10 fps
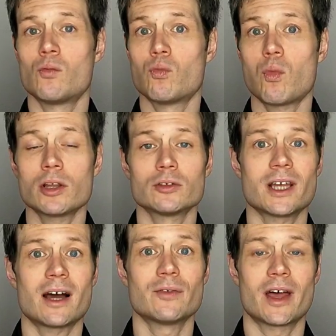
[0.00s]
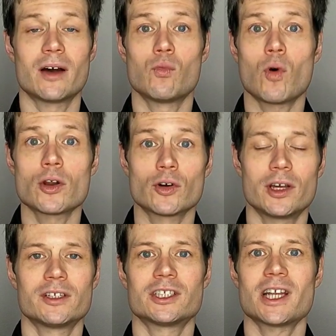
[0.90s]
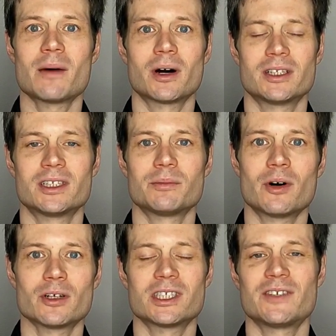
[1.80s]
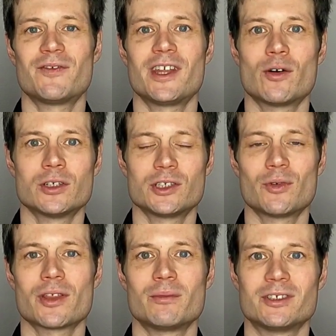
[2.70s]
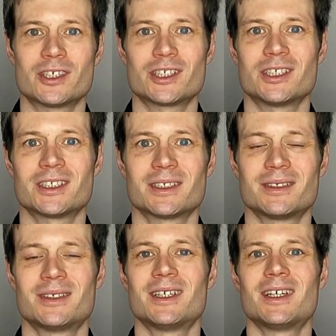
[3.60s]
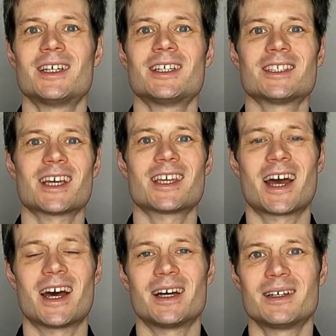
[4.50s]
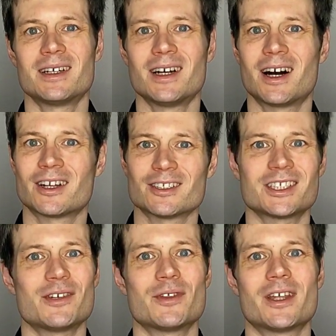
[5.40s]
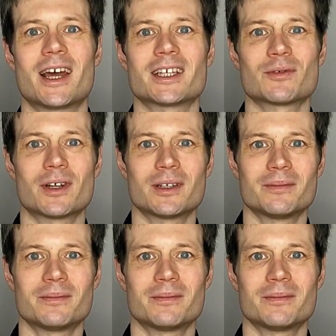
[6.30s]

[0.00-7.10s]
and while you're down there, why not hit the share button to pass this video on to other musicians. Take care, and I'll see you in the next one.